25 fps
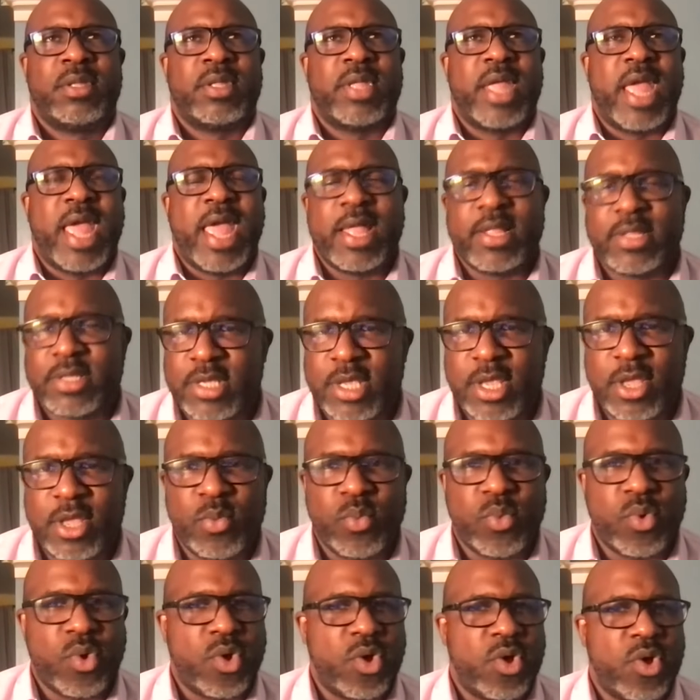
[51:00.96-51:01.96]

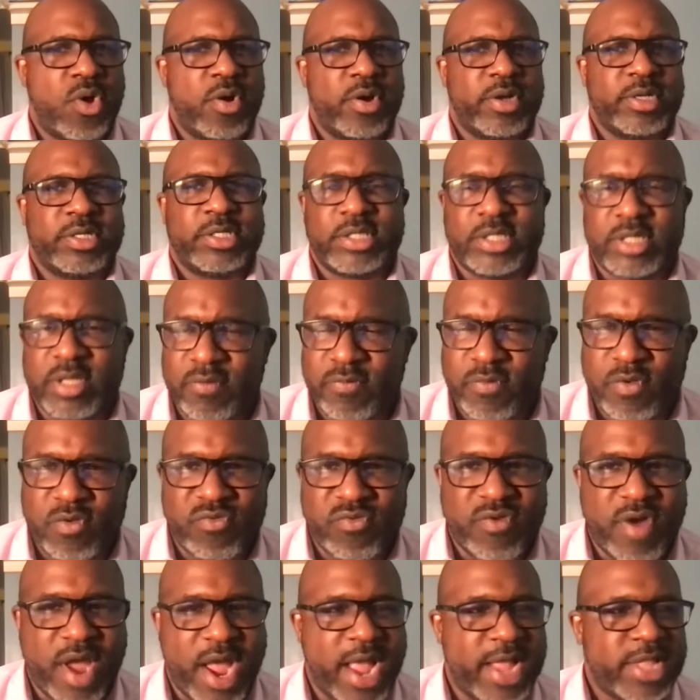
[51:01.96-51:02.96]
anti-war, civil
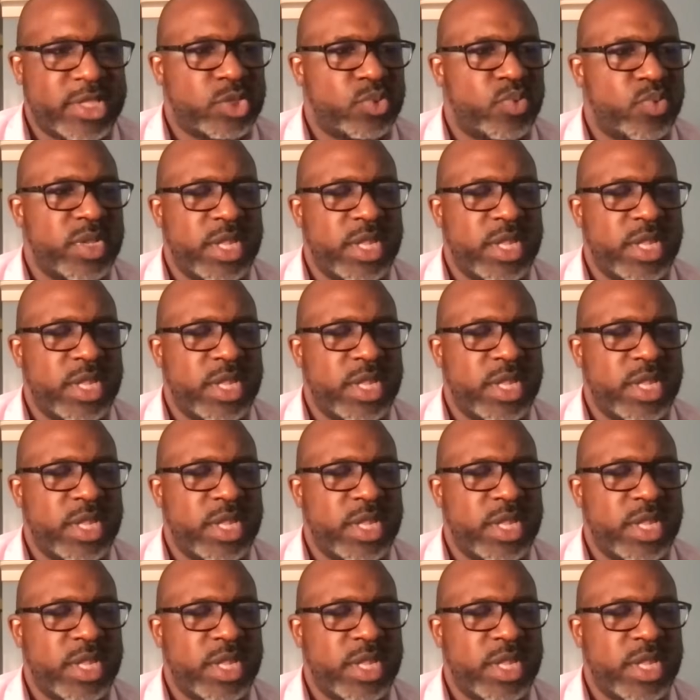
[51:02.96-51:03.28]
rights. We